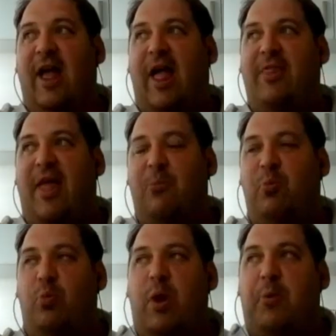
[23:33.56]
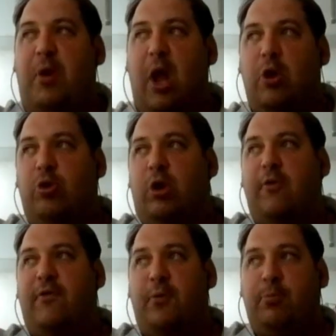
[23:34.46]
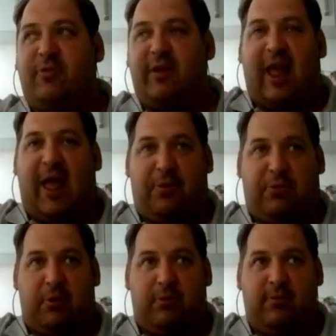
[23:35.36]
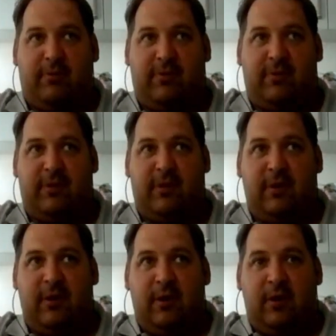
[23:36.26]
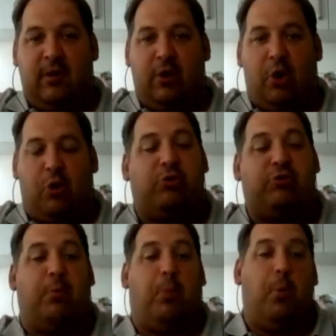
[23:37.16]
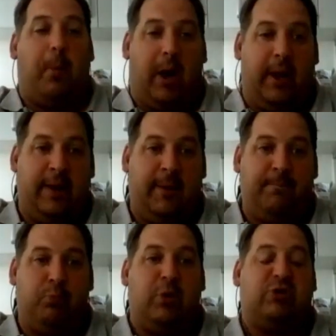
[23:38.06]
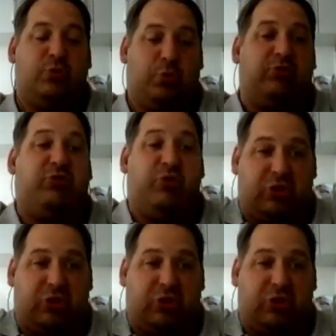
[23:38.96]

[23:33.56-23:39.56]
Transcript: And then we would go from St. Catherine's across to Port, which was the